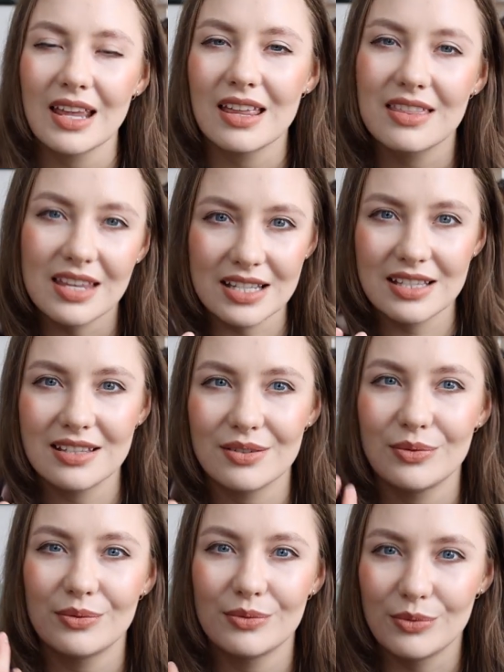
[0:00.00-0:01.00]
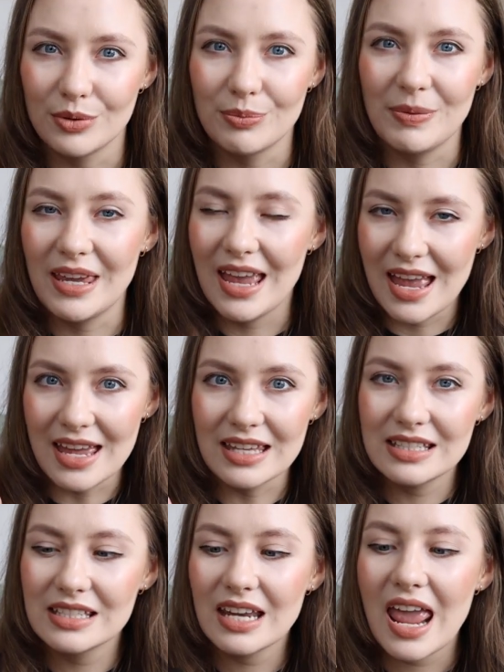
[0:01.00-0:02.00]
This would be
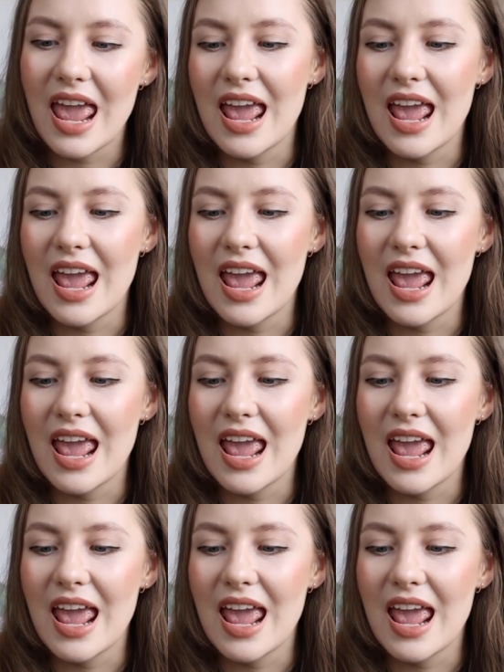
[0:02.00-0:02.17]
it.